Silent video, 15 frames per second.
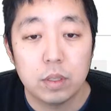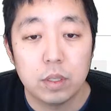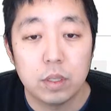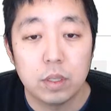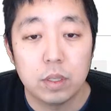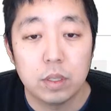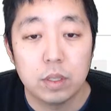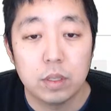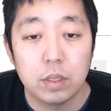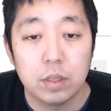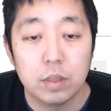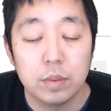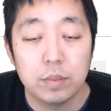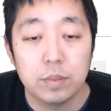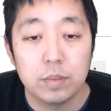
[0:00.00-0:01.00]

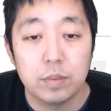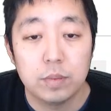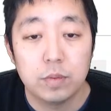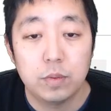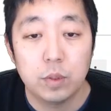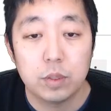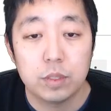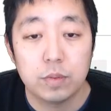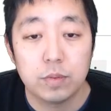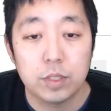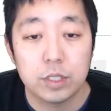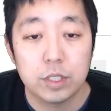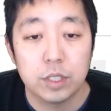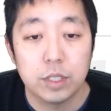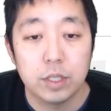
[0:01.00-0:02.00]
um, force of
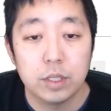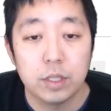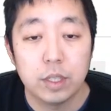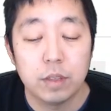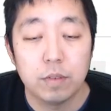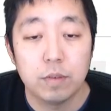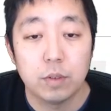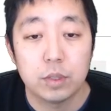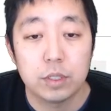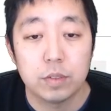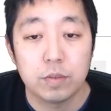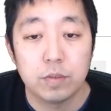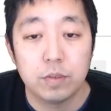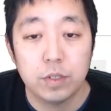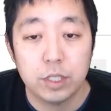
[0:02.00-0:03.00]
friction, then the force of
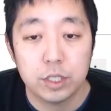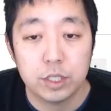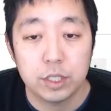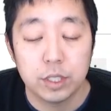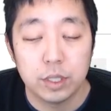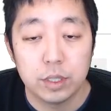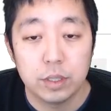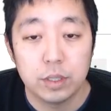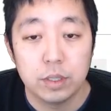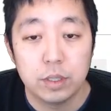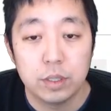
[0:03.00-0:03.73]
friction